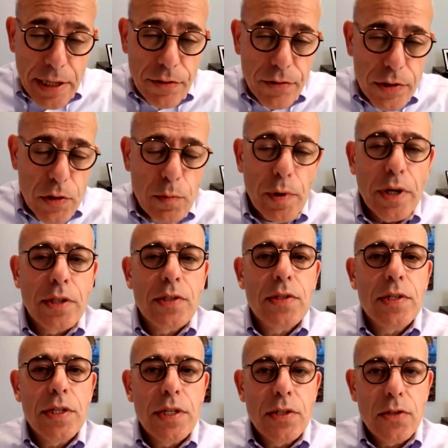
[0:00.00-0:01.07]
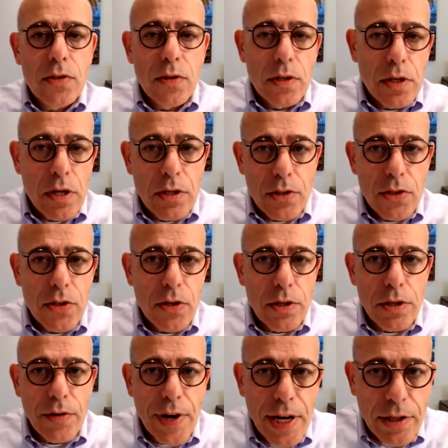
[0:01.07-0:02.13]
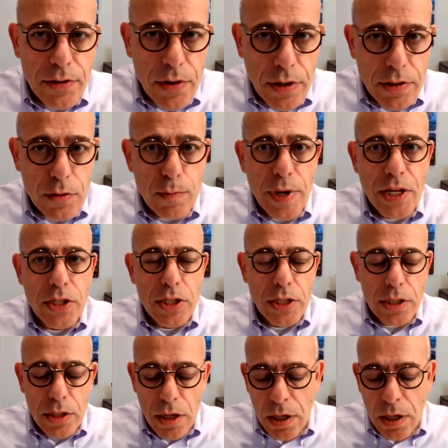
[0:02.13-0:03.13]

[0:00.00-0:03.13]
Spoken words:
responses to the concern around transmission